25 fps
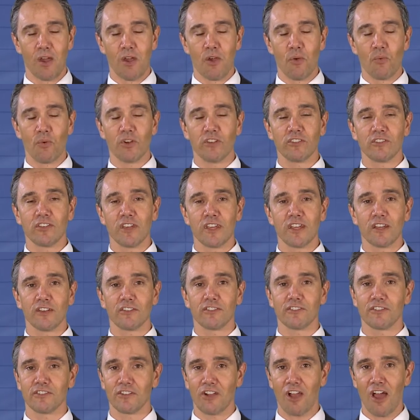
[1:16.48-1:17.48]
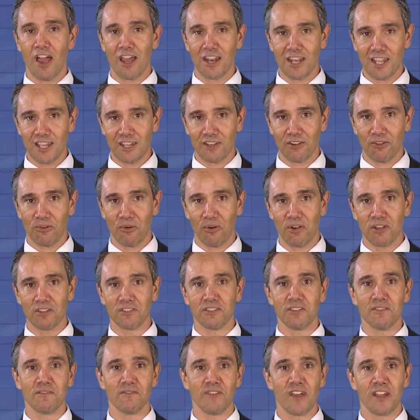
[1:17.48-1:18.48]
We're seeing a slight
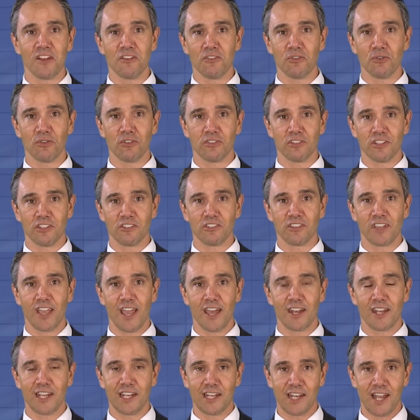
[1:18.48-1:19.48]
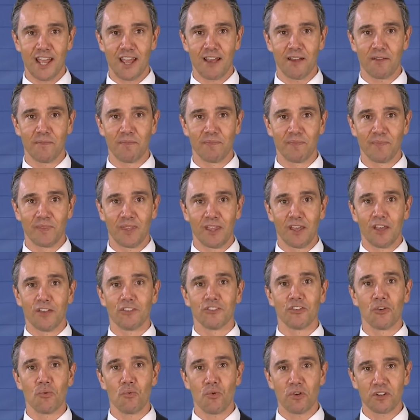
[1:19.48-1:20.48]
increase in vendor discounting now.
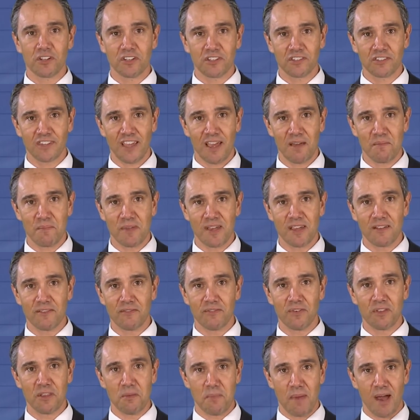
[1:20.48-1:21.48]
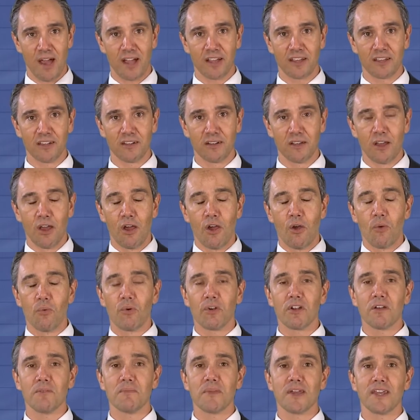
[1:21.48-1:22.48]
So what does that mean for the market?
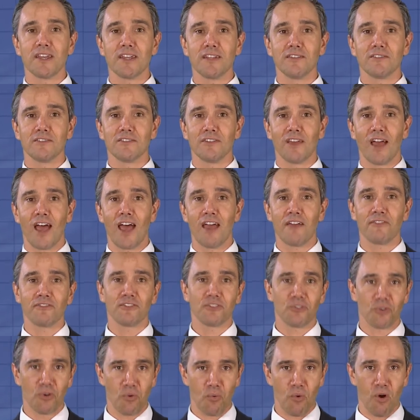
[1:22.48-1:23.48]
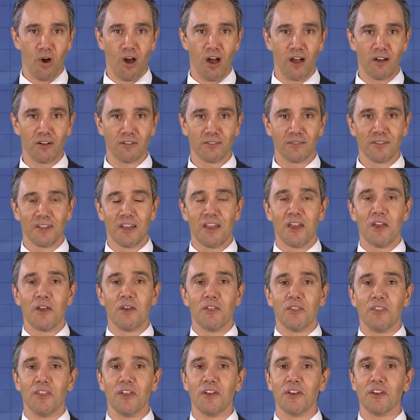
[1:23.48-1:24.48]
Well, it means after a while,
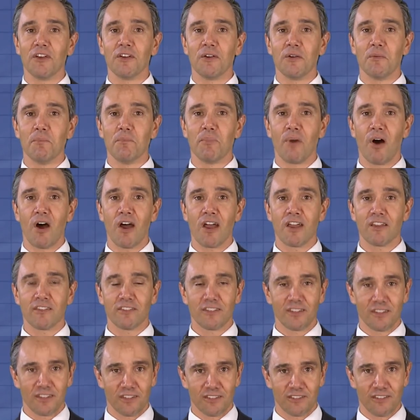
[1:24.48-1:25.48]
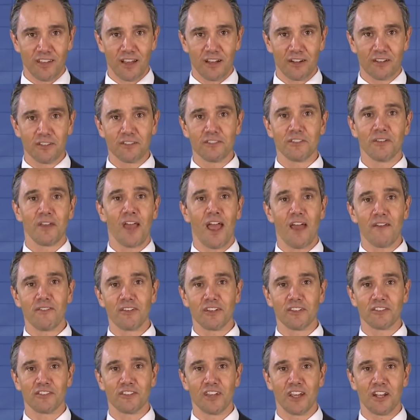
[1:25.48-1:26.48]
the buyers and the sellers,
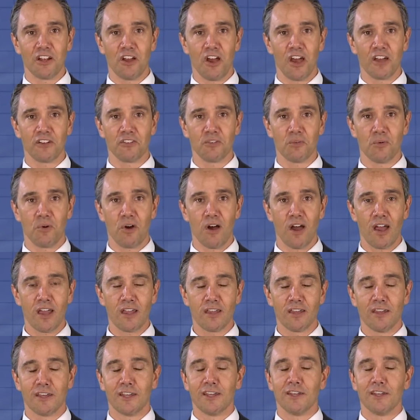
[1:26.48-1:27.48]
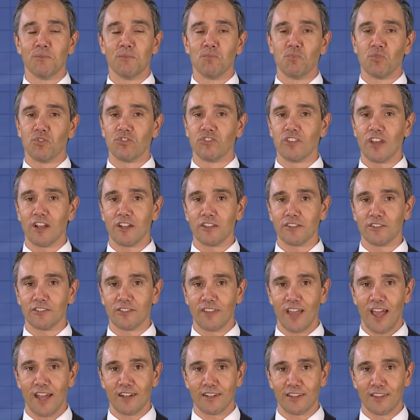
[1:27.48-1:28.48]
having seen eye to eye, sellers
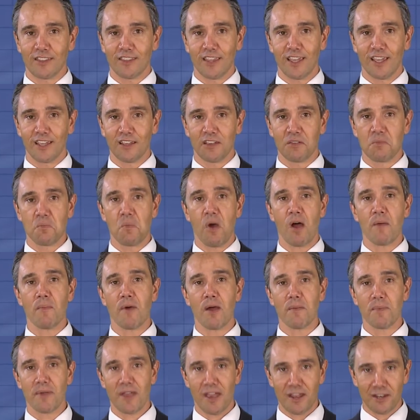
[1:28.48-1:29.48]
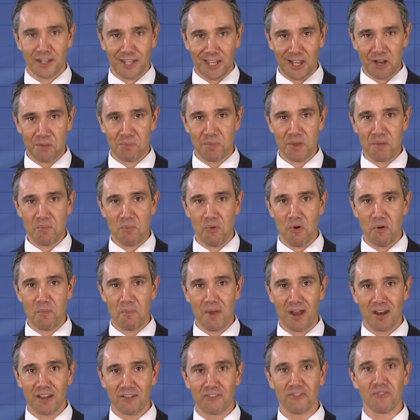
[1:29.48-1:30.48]
start to think, I might be able to get a bit more
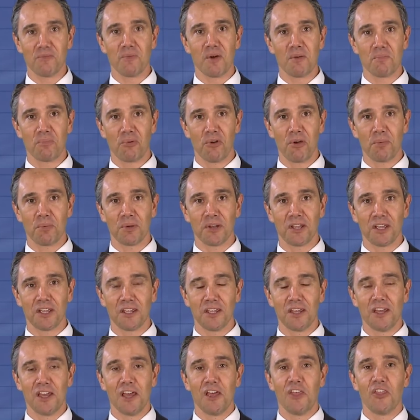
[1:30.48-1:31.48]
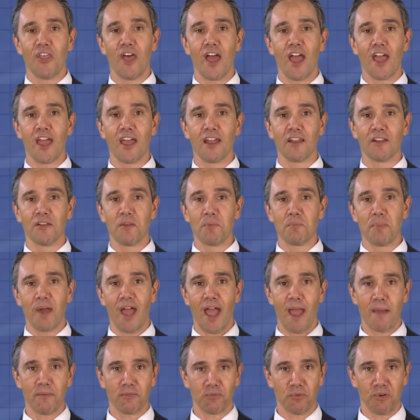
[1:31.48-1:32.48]
money for my property than
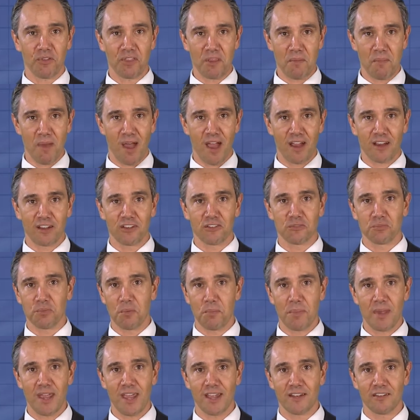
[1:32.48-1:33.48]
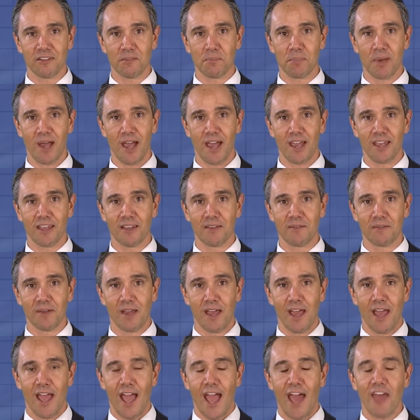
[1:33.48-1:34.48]
perhaps what the market's prepared to pay.
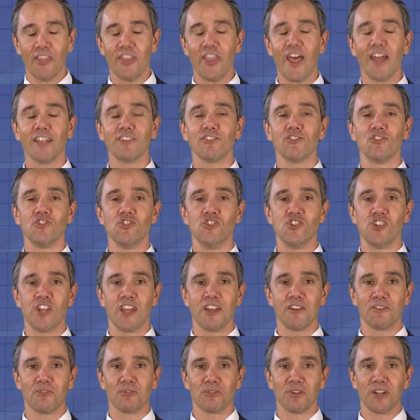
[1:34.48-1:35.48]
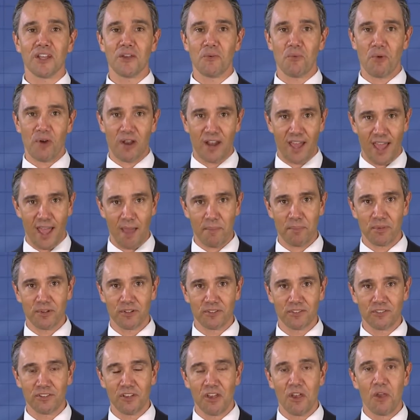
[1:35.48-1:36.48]
And that's generally what
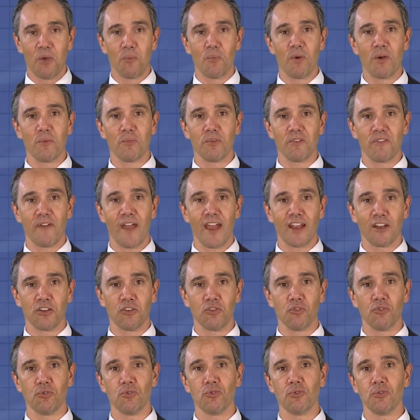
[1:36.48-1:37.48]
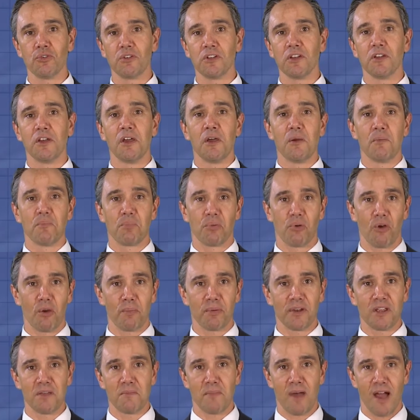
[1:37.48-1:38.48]
happens when we've had good
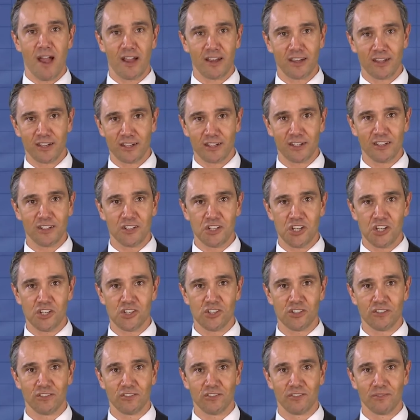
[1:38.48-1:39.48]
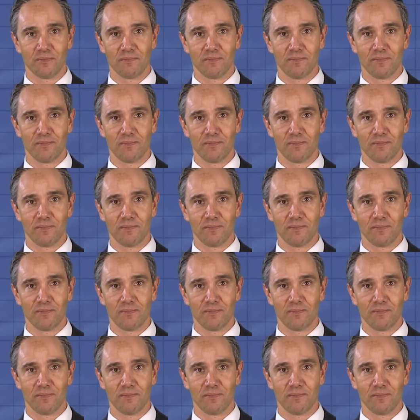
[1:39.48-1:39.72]
property market conditions.